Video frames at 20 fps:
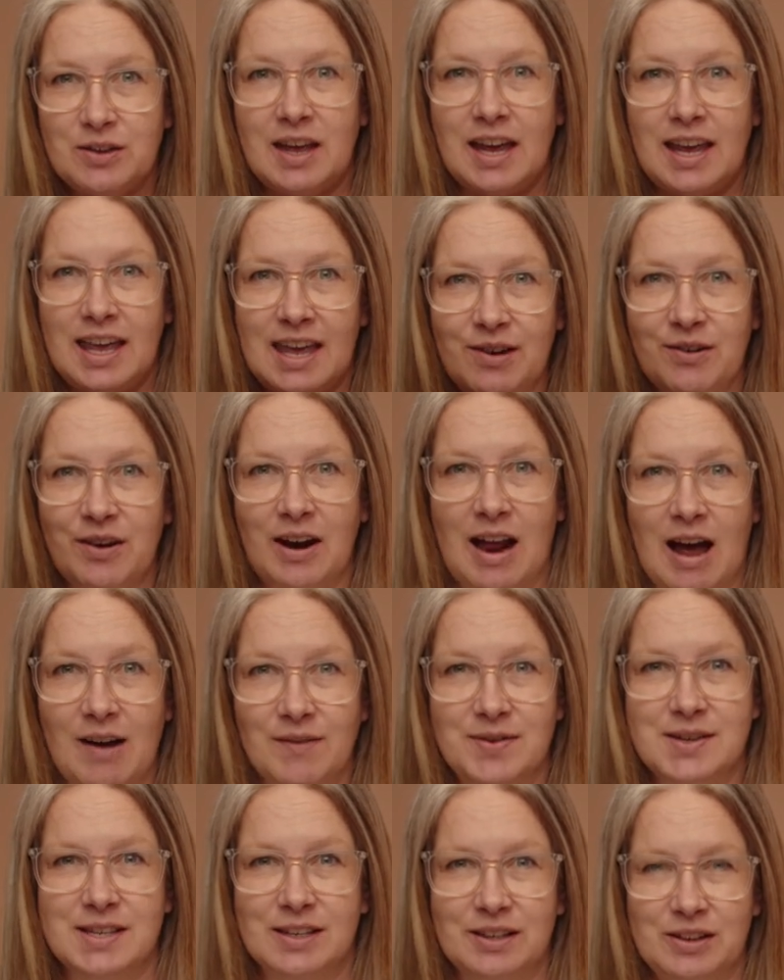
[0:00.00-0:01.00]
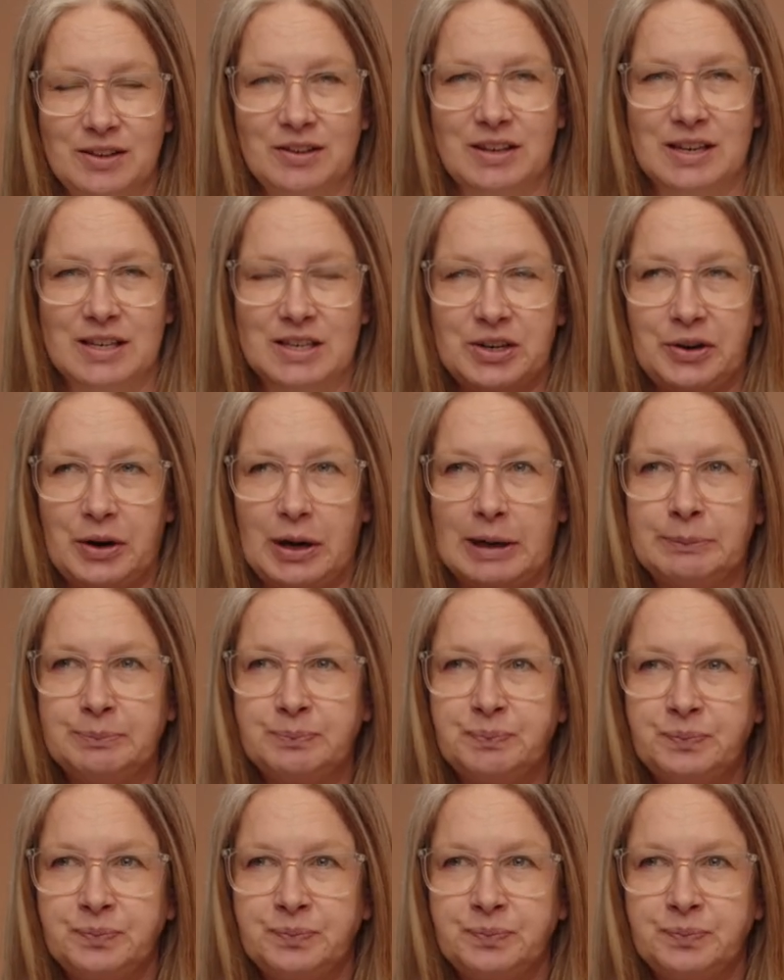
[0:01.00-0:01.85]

that he would absolutely do it.